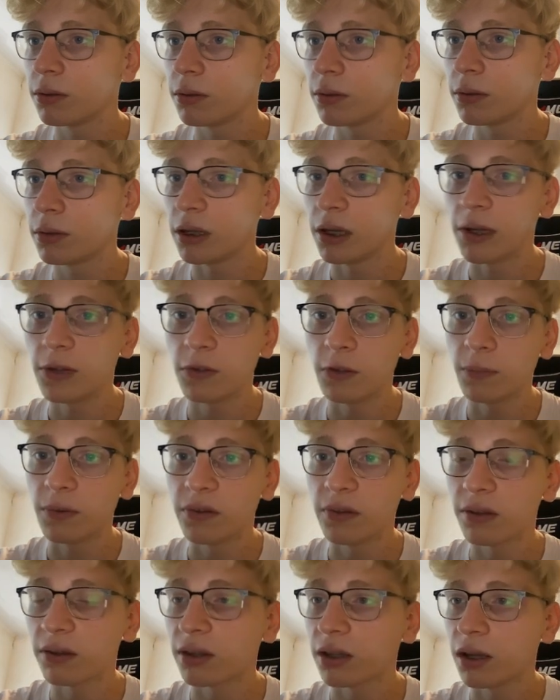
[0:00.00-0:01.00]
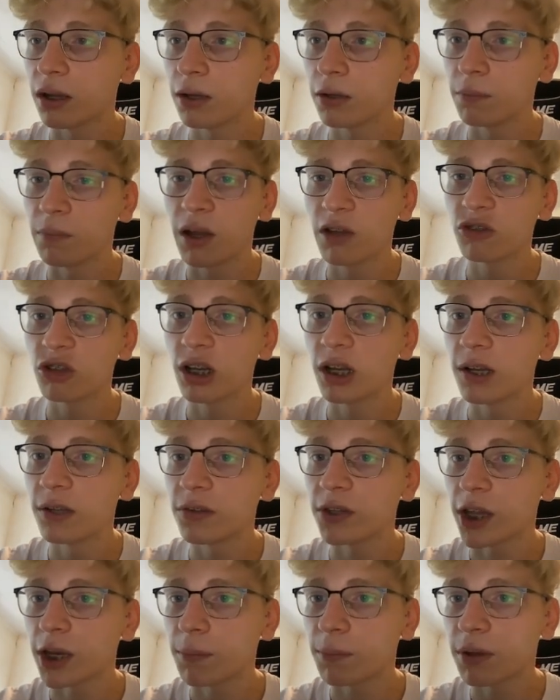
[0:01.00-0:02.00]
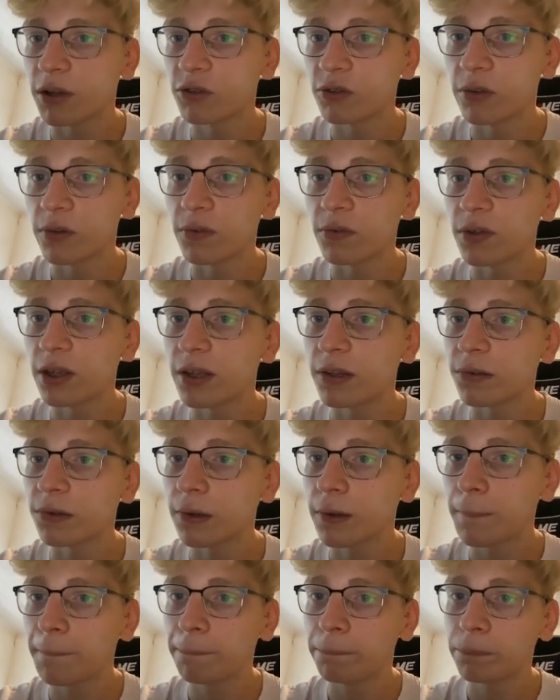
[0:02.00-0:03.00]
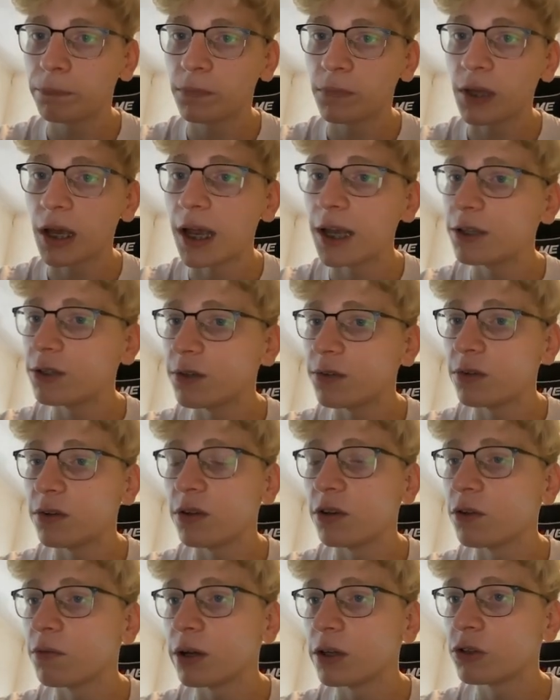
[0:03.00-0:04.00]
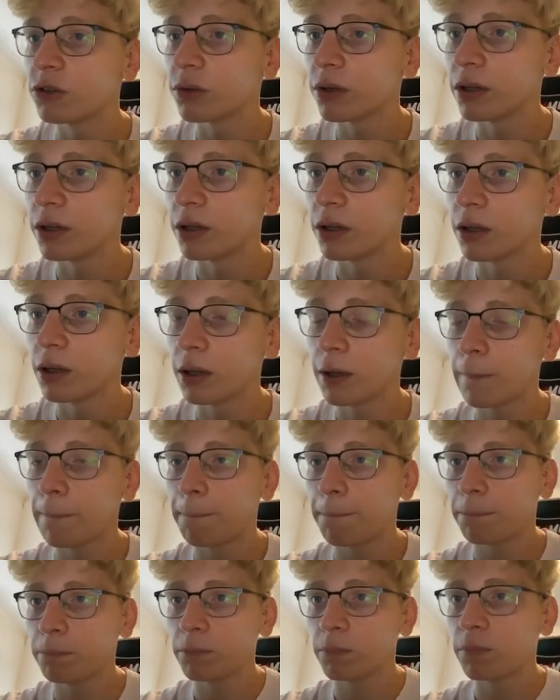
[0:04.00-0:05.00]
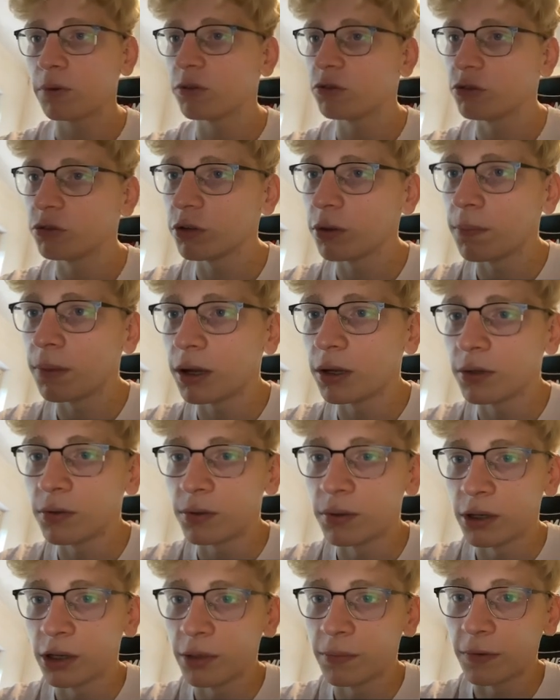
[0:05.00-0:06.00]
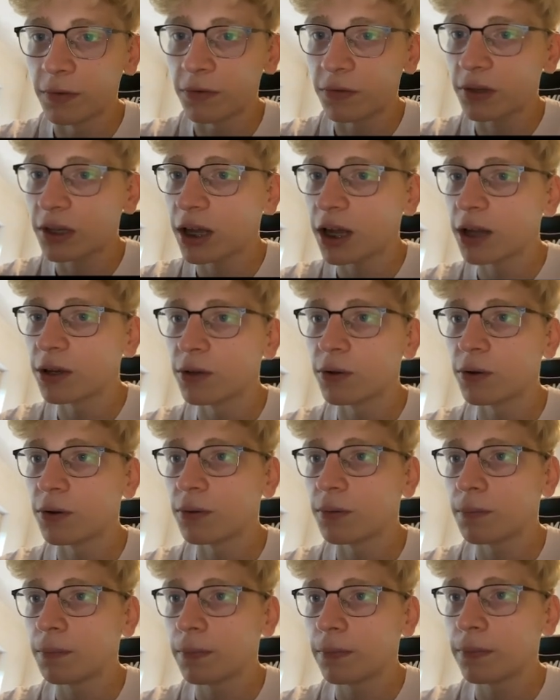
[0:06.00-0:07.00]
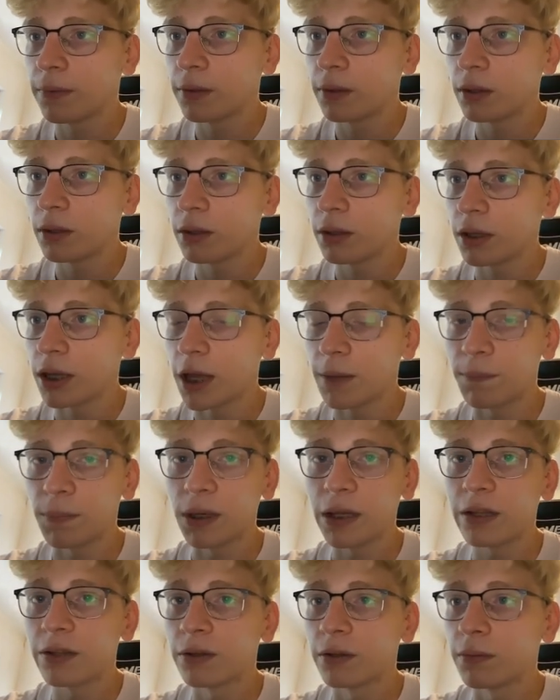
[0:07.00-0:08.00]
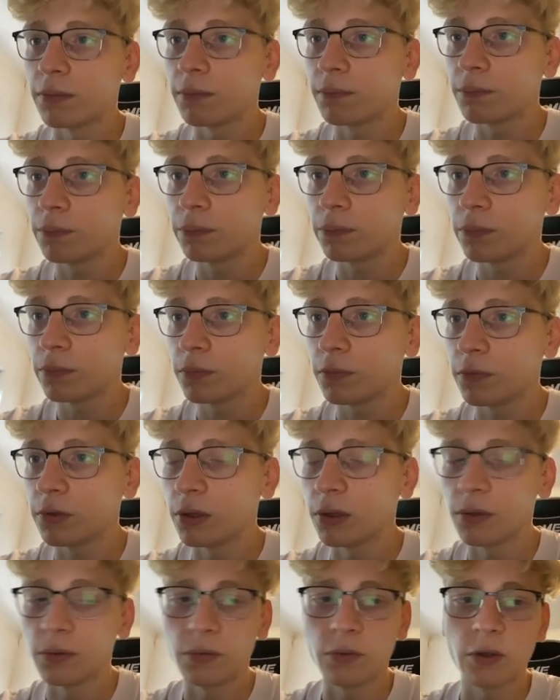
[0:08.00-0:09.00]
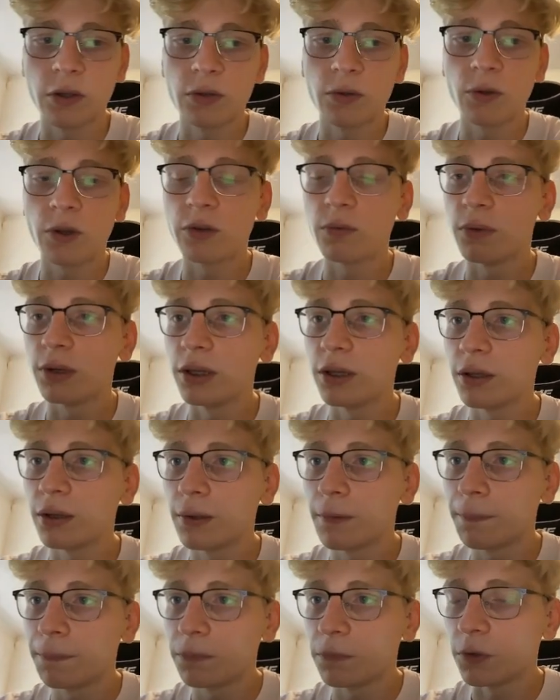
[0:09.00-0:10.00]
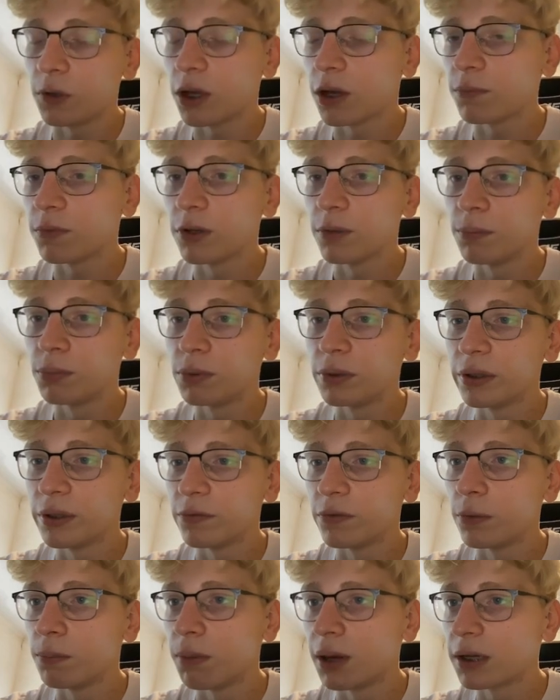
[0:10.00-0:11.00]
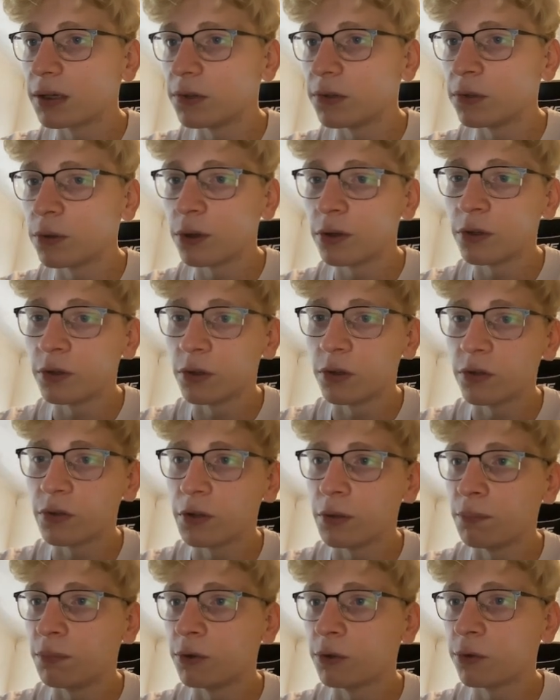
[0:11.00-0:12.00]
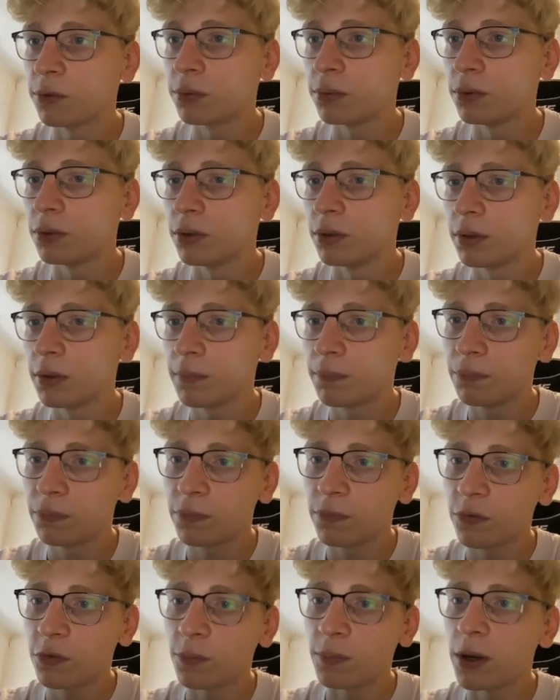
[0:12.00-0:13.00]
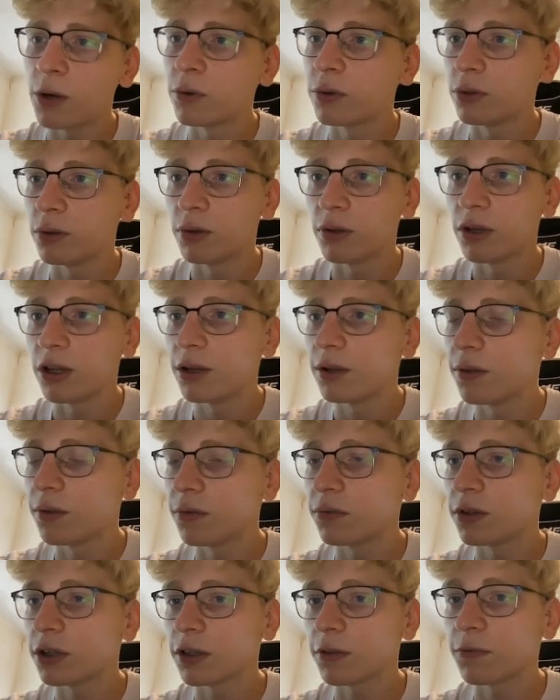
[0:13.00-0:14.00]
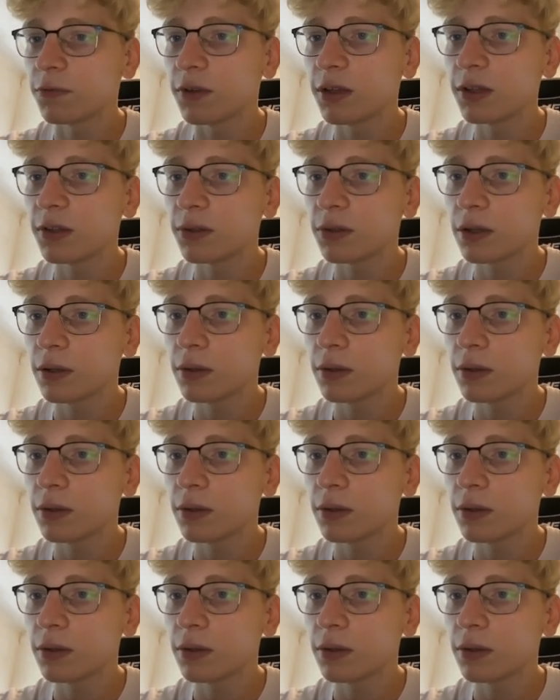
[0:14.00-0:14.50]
It has to be something hard. Martial arts, getting punched in the face, high intensity interval training, pushing your body to your limits, cardio, unpleasant. You're not really, you can't really breathe. Your body's hurting. You still push through. Sparring, you get hit in the fucking face,